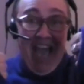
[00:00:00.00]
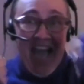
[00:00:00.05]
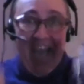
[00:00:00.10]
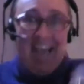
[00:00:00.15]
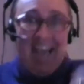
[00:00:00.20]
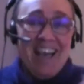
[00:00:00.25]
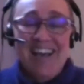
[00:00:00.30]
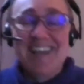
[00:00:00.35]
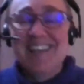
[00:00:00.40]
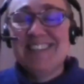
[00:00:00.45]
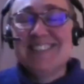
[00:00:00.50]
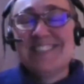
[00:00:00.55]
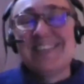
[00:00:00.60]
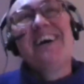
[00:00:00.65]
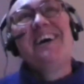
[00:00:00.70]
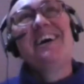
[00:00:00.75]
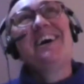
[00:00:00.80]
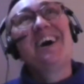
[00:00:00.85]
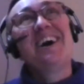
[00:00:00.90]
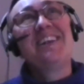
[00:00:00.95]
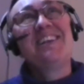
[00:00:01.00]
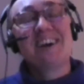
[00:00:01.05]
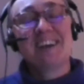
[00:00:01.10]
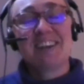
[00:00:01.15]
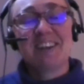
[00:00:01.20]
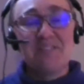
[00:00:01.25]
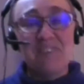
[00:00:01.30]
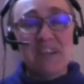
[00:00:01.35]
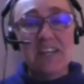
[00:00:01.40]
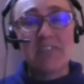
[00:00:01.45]

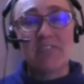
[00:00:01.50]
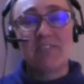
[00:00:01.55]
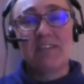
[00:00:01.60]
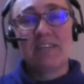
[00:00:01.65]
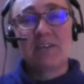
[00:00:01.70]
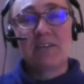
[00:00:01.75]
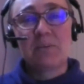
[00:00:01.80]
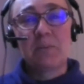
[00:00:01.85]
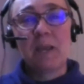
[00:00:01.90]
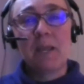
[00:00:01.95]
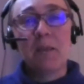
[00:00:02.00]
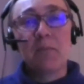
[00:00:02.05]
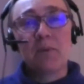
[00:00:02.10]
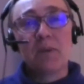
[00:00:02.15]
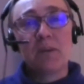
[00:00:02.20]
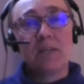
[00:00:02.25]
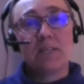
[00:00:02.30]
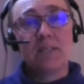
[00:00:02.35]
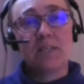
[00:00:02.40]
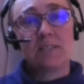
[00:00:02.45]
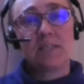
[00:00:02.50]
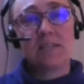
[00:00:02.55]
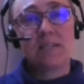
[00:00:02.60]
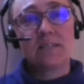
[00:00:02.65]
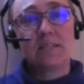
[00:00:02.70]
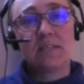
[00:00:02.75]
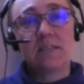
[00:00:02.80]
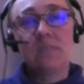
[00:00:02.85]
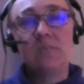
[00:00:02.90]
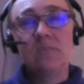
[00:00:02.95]
I read a really good paper, and it said,
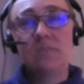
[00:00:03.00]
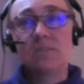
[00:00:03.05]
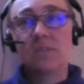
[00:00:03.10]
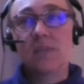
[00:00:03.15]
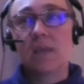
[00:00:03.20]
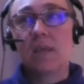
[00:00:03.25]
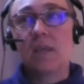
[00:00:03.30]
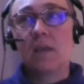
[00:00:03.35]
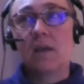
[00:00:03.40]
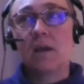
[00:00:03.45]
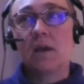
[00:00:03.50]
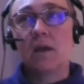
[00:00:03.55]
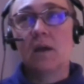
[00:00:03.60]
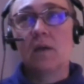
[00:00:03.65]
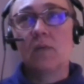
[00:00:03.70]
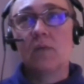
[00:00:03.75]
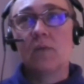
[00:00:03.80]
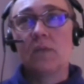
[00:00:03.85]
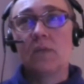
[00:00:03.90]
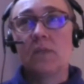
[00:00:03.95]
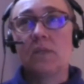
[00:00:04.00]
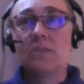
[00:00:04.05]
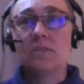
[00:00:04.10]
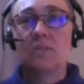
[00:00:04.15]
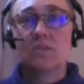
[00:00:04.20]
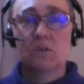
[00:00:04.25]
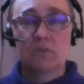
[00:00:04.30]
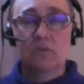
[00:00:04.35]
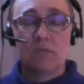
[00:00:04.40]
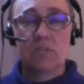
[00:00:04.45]
don't say we need
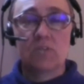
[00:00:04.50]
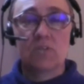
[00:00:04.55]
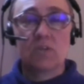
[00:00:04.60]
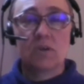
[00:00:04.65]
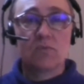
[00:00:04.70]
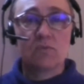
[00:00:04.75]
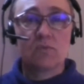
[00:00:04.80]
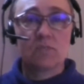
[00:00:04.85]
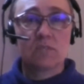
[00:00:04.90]
to green travel.